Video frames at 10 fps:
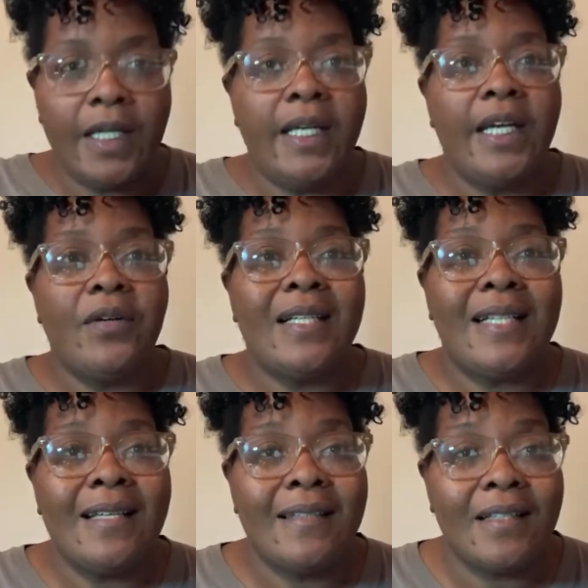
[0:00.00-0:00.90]
an
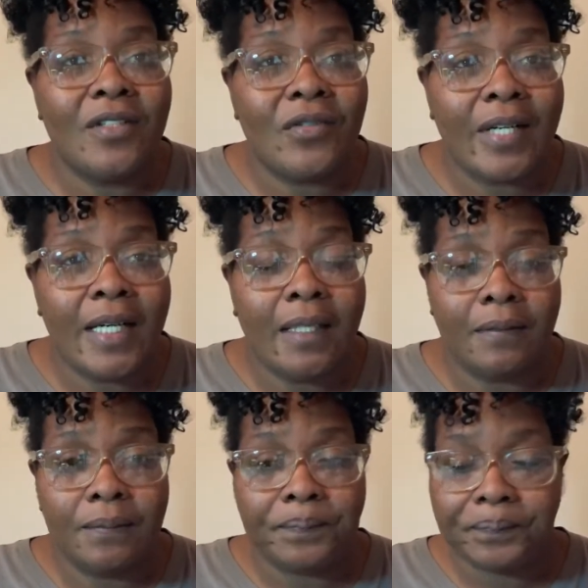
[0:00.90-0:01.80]
iridescent tree,
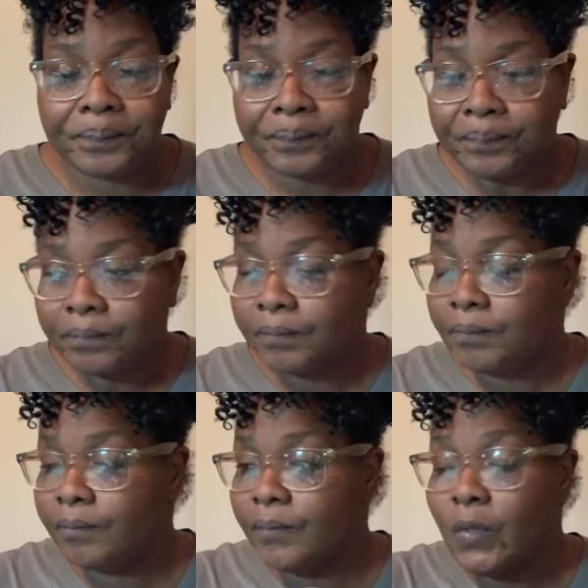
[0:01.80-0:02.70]

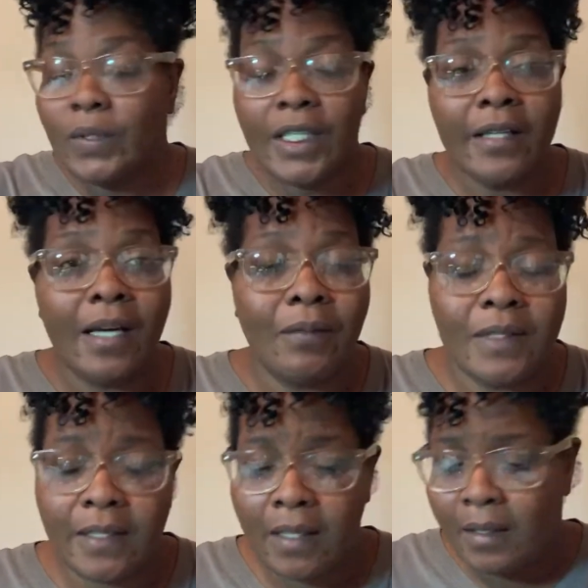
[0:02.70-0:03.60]
which I thought was,